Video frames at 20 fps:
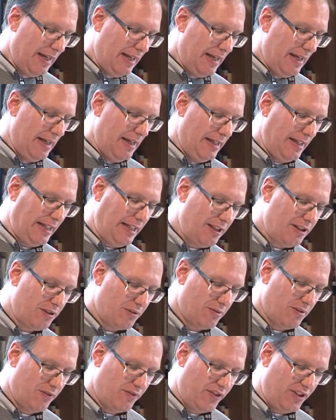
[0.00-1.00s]
Uh,
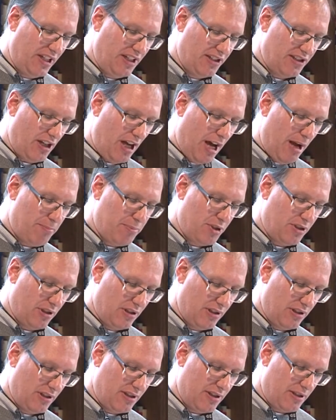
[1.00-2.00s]
either of these
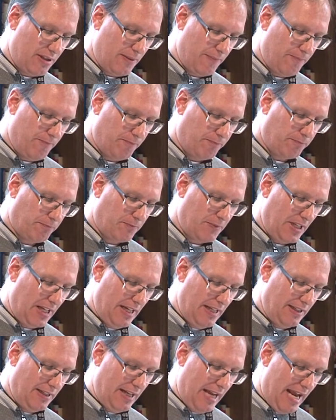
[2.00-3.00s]
options,
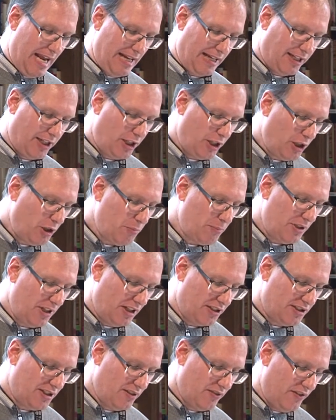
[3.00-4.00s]
in a
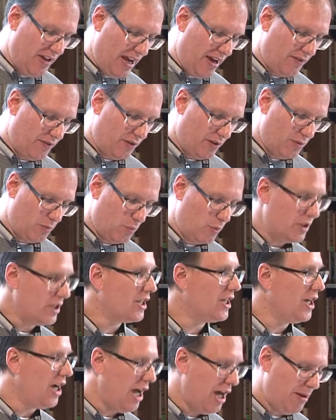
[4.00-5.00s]
cumulative effort, would
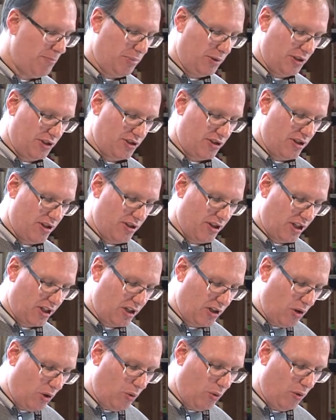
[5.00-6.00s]
accomplish the
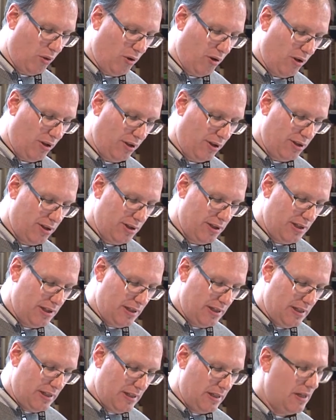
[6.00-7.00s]
goal
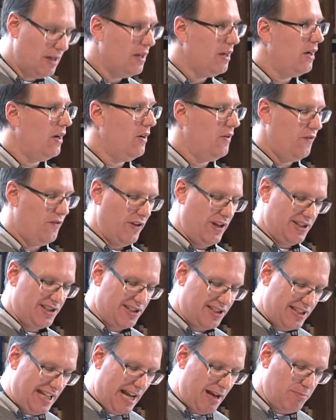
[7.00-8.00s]
of
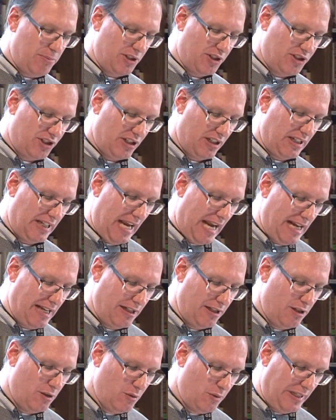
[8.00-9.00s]
establishing a
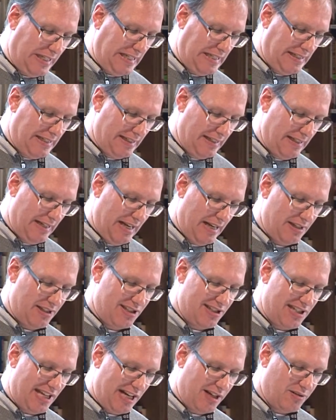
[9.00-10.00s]
new Eden and
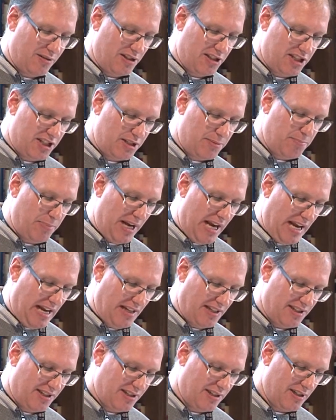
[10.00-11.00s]
sacred
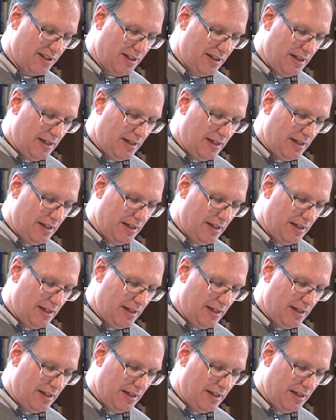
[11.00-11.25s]
space